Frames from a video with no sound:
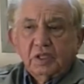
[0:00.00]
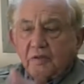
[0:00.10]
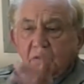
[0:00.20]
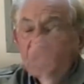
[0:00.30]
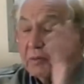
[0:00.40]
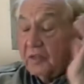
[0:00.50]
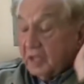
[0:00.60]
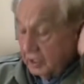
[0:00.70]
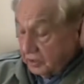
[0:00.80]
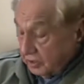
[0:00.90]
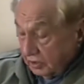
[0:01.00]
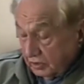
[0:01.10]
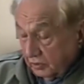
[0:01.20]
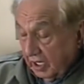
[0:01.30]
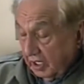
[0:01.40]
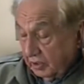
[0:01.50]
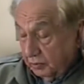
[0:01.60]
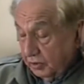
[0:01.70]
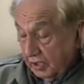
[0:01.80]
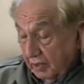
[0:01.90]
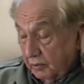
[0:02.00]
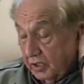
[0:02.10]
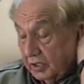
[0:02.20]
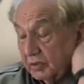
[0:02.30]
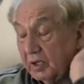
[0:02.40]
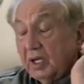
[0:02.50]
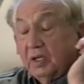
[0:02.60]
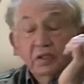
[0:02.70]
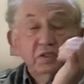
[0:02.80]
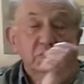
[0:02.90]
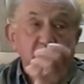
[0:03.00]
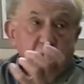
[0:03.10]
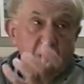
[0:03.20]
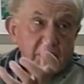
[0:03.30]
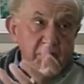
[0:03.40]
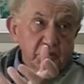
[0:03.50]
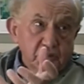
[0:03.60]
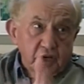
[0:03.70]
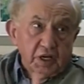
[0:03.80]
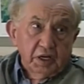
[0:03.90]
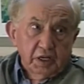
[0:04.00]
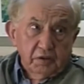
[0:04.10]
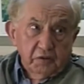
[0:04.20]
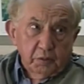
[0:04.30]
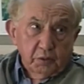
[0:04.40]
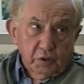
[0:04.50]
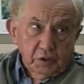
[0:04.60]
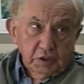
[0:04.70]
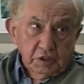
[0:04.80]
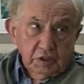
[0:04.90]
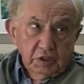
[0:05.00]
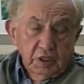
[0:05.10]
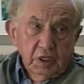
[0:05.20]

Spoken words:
just to give you some of the incidents we had to put up with, and this was part of the training of the boys.